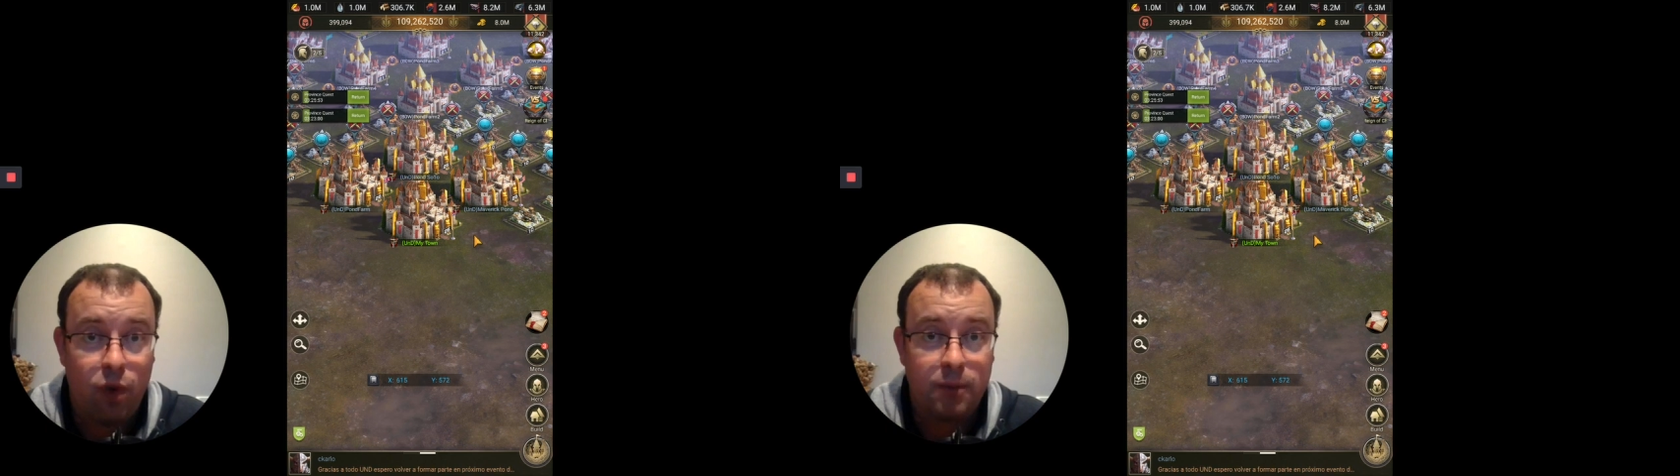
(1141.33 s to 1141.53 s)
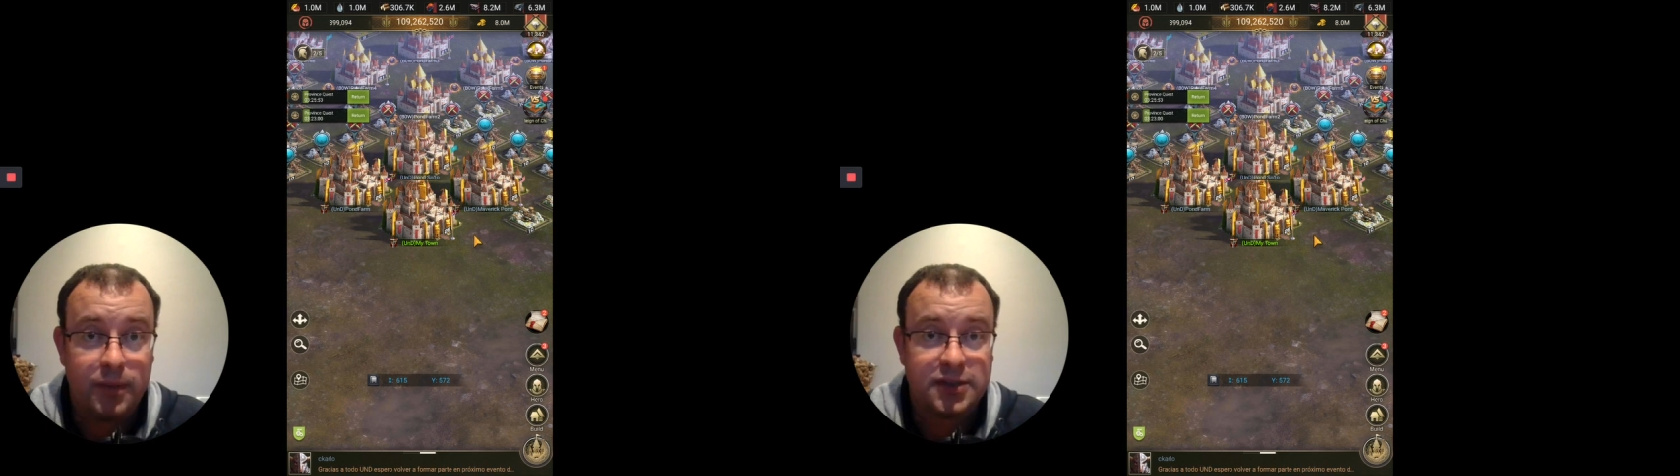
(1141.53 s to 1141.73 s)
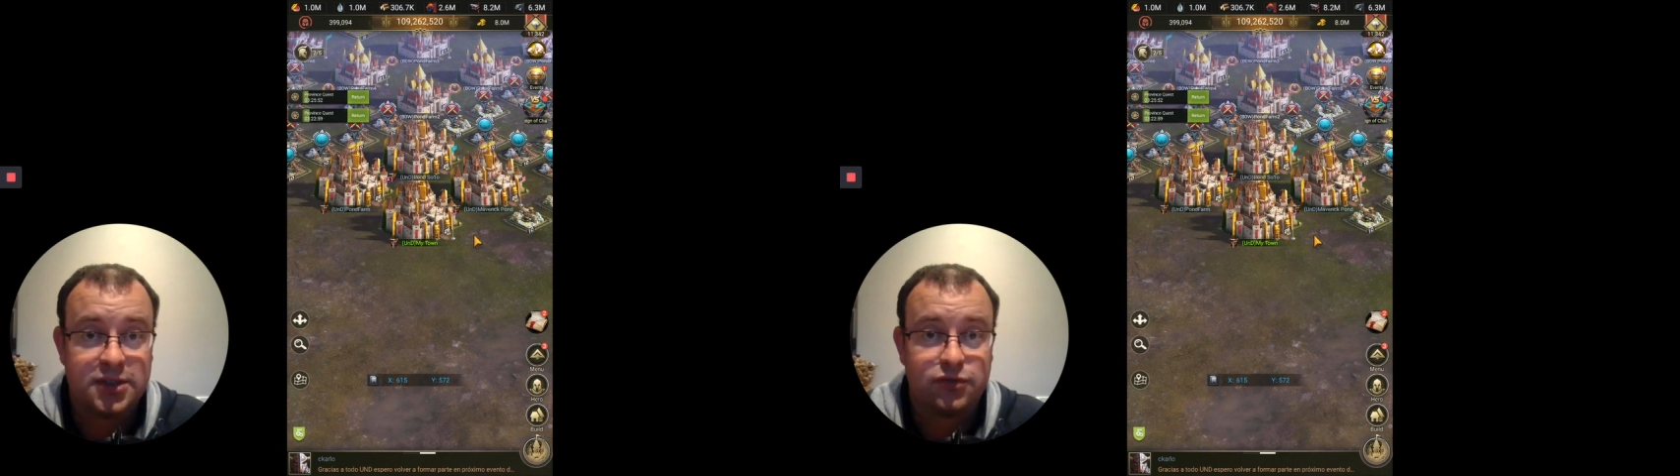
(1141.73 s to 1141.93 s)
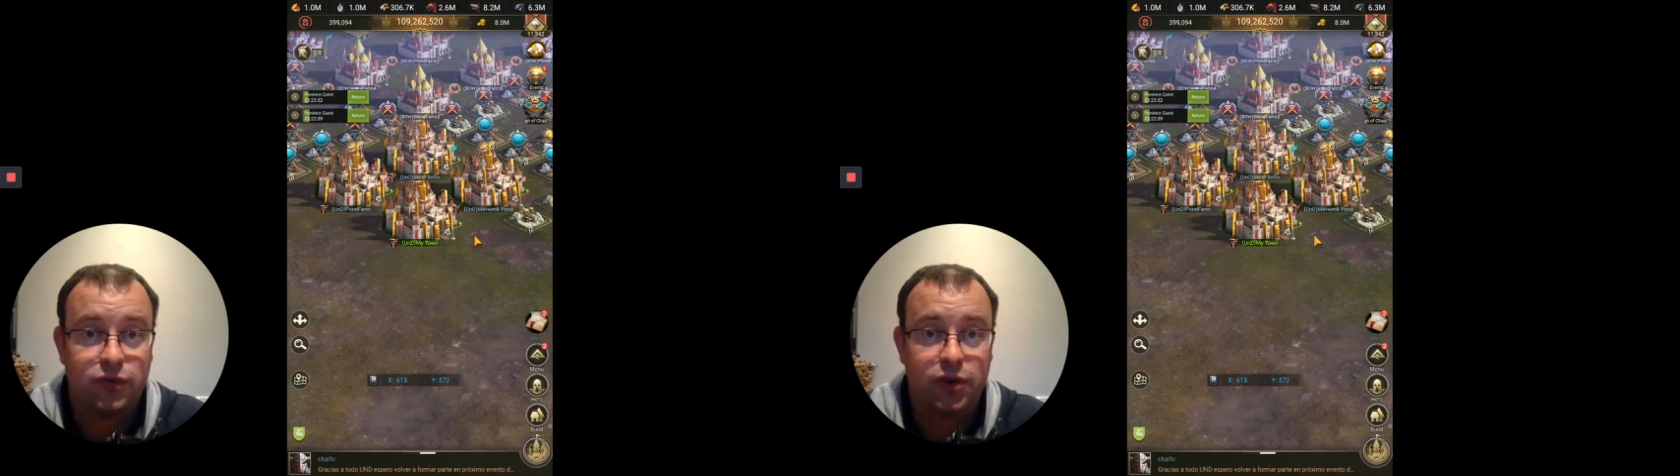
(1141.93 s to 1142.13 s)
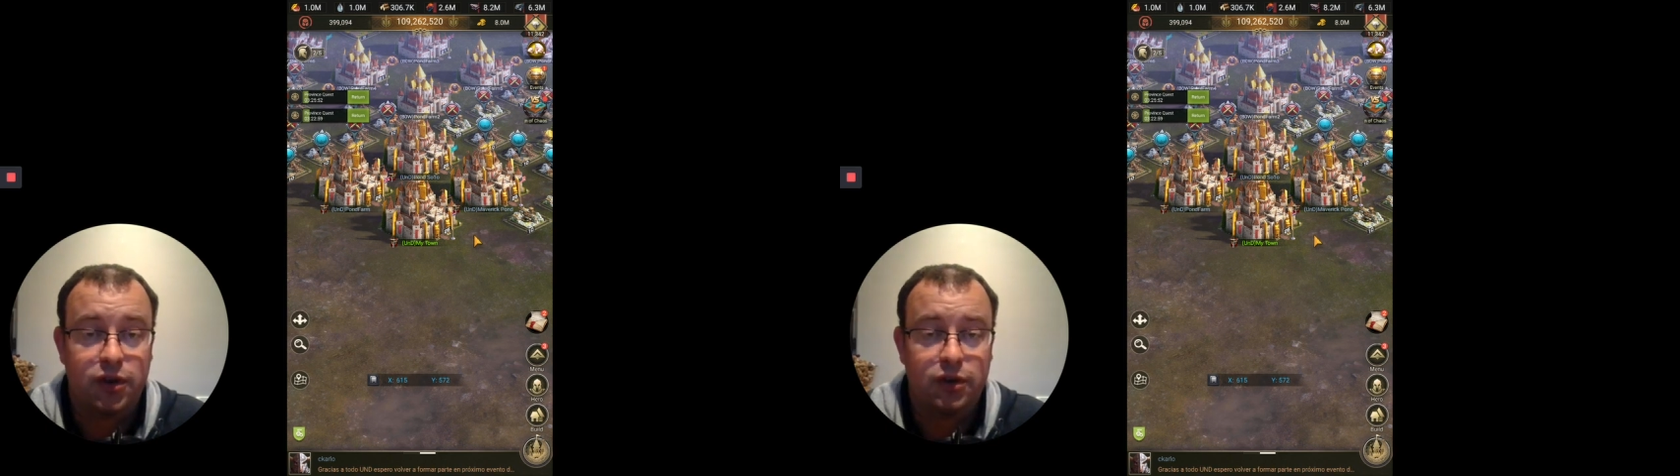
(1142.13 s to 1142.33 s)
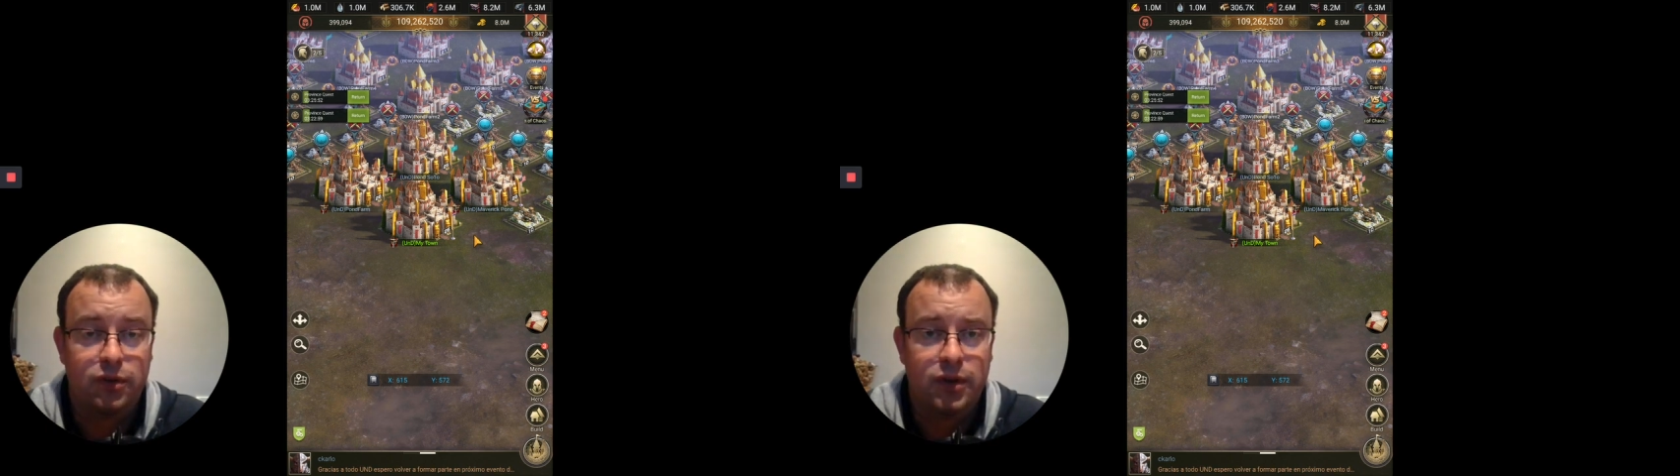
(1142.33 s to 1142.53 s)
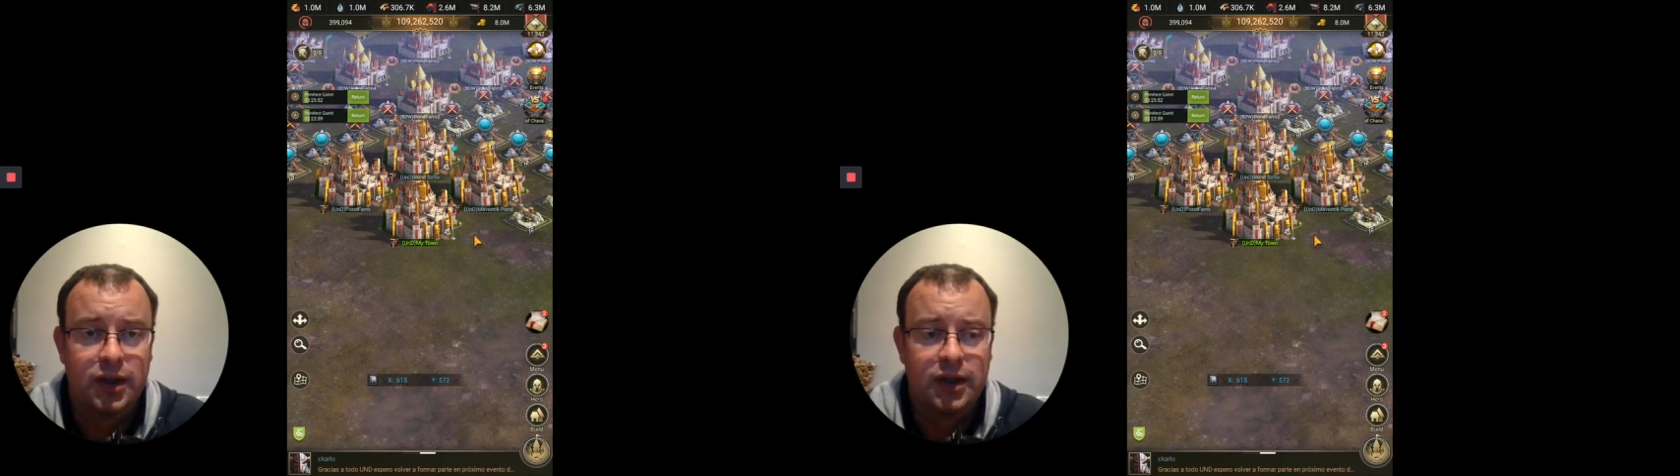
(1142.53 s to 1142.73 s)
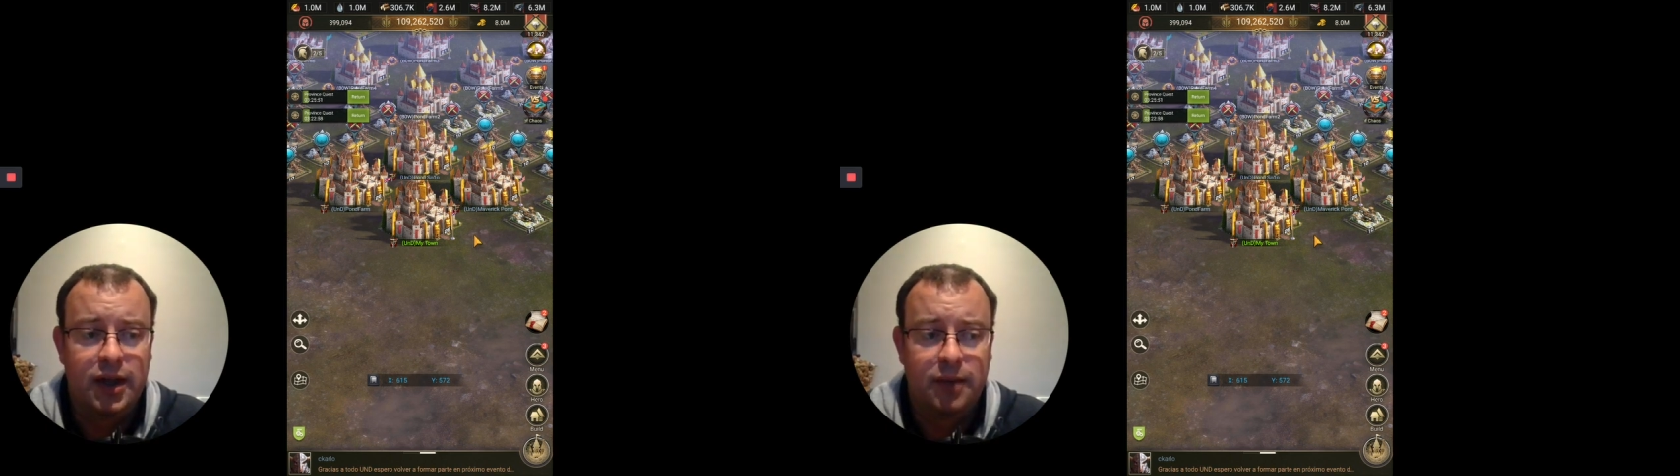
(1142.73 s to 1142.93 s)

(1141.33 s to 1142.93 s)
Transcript: message for you uh,